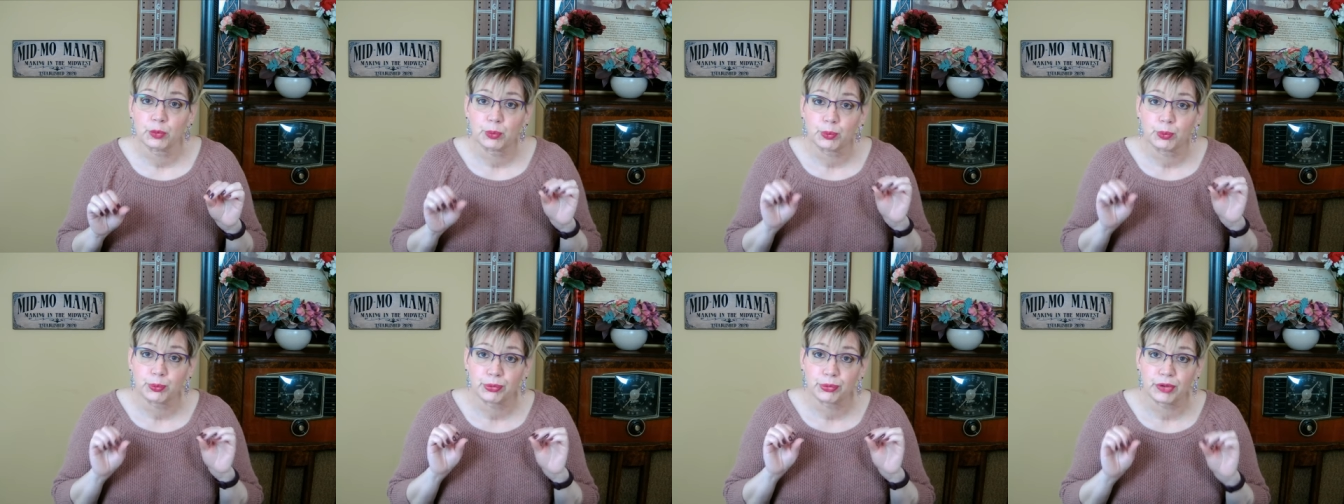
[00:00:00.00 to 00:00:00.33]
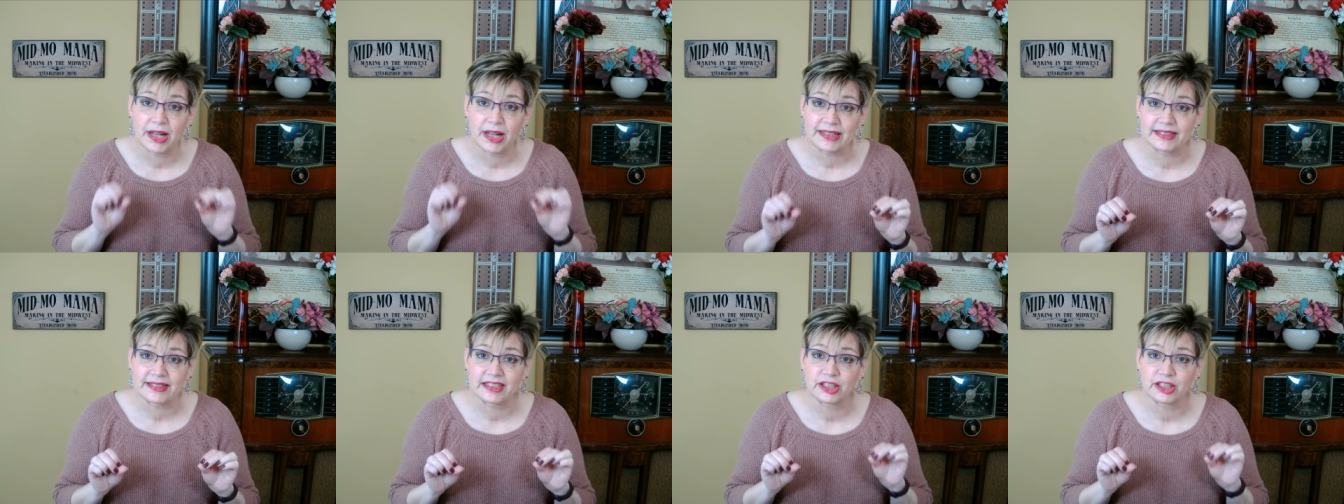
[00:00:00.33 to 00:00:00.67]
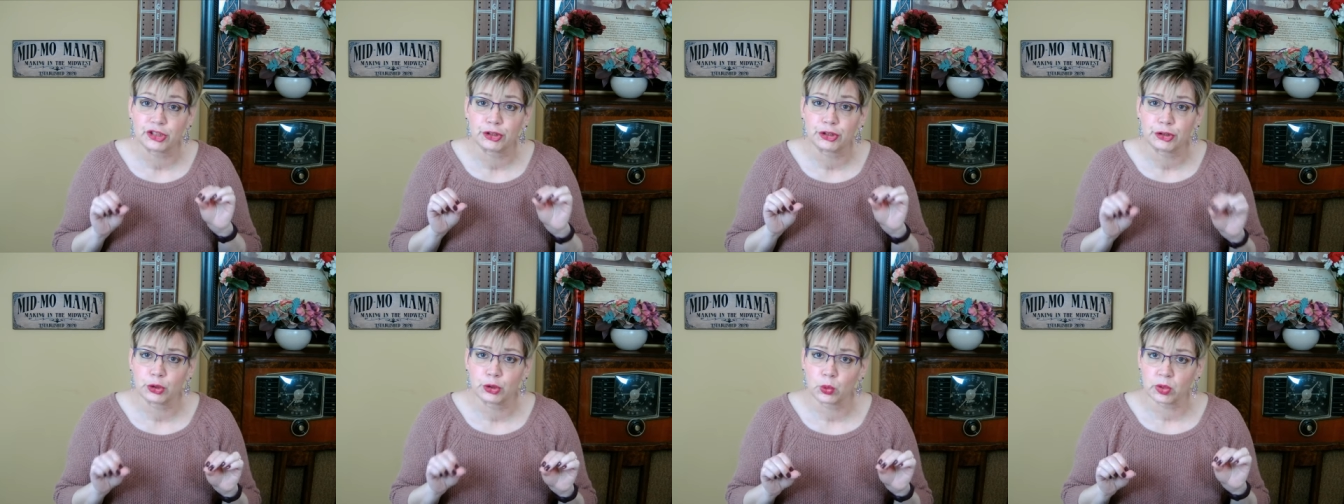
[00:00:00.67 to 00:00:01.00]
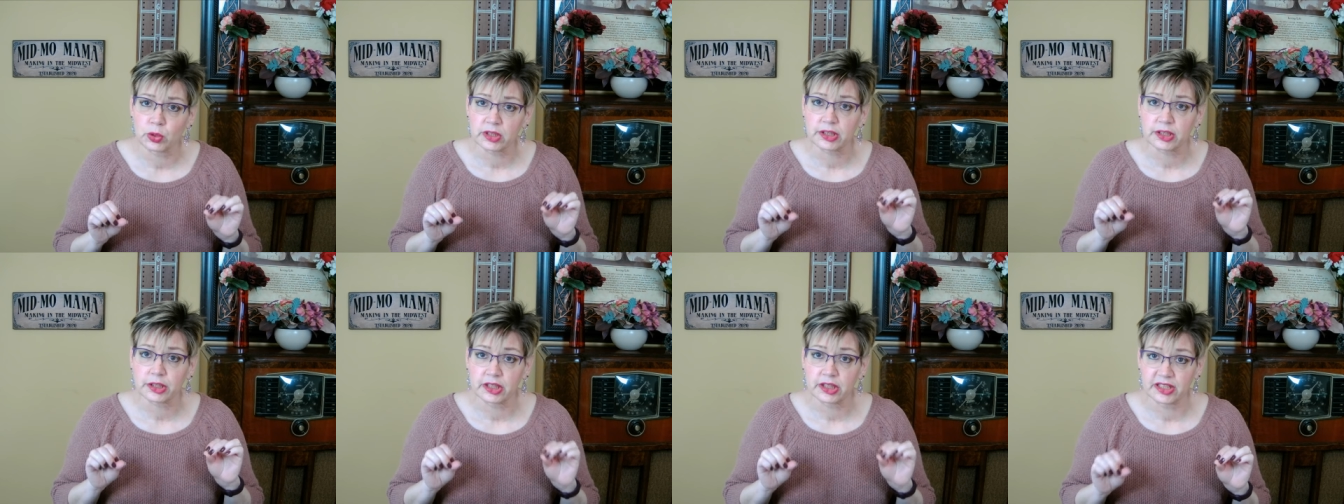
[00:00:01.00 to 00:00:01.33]
practice your
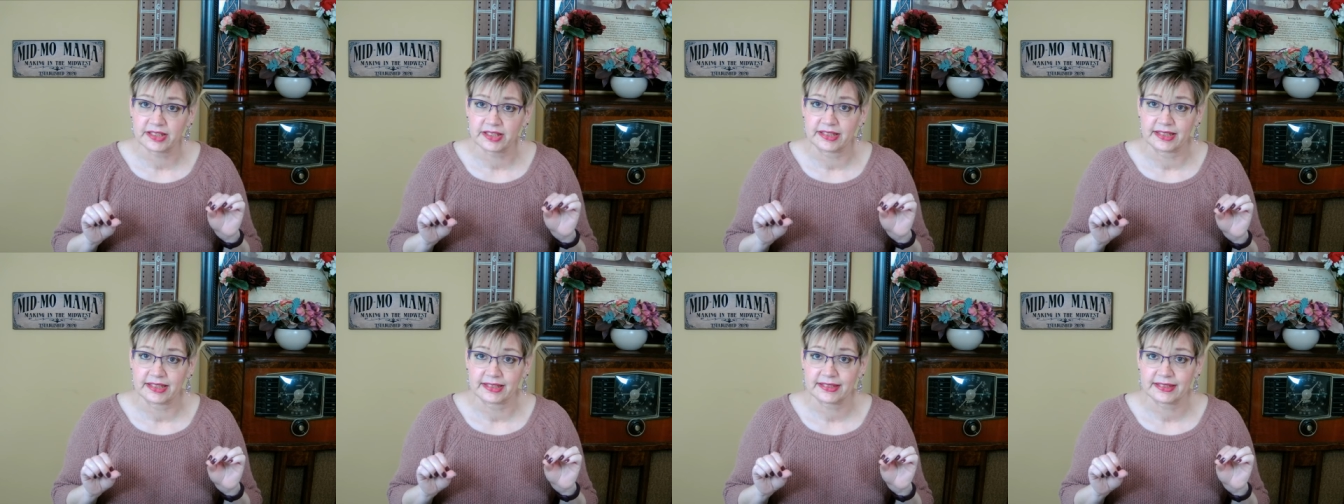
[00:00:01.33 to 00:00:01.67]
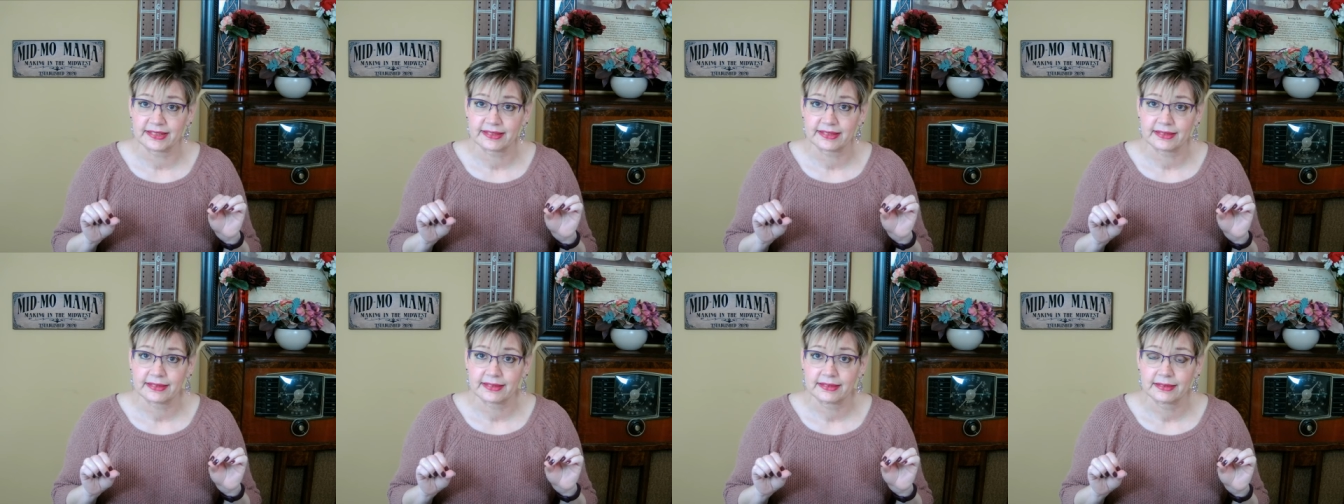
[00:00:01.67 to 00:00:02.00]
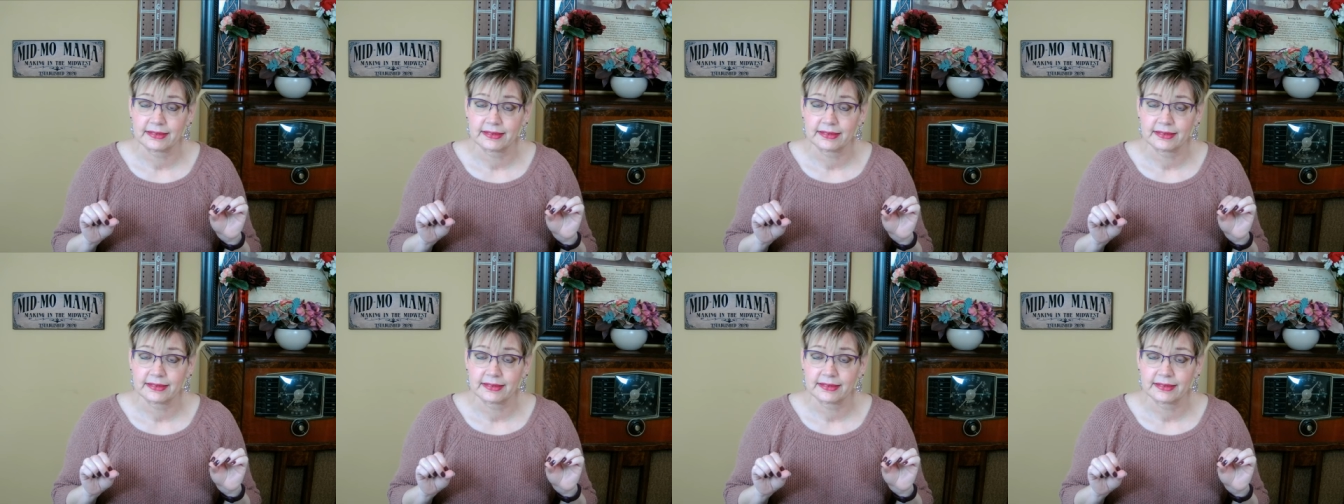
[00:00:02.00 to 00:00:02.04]
goodness